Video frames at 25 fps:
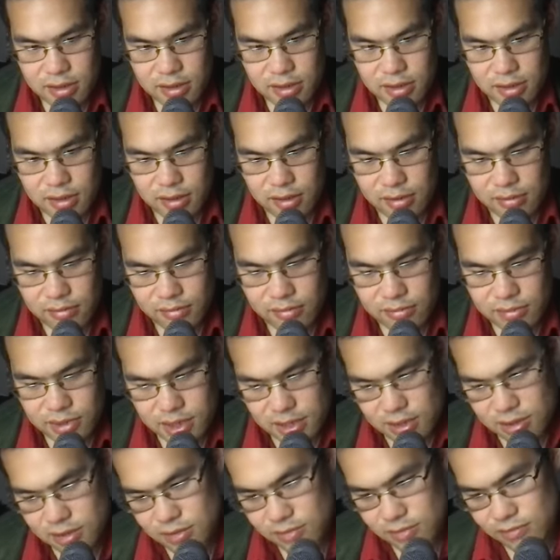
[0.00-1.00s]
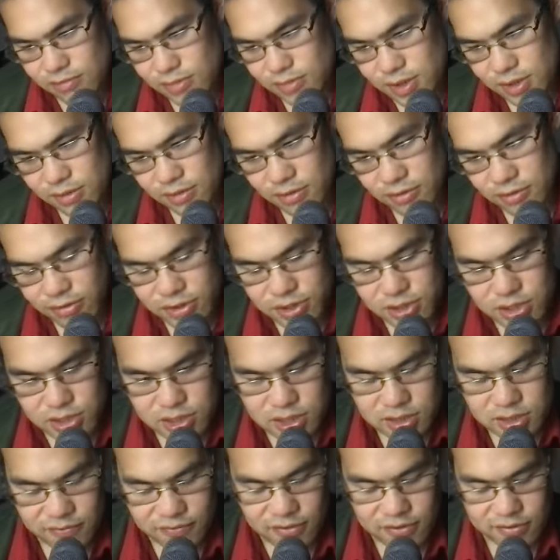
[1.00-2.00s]
the
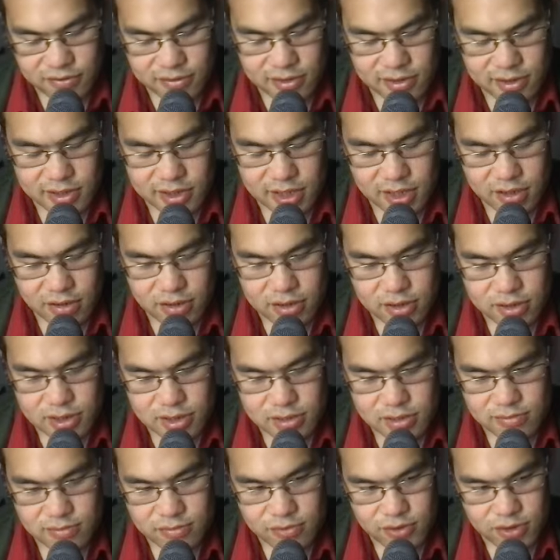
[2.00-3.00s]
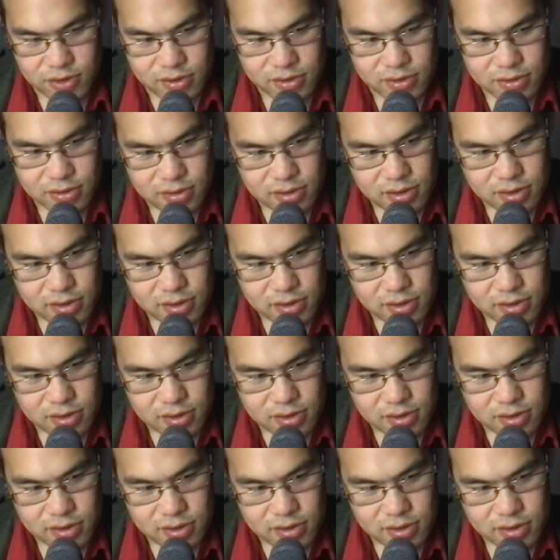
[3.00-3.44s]
origins of totalitarianism, right?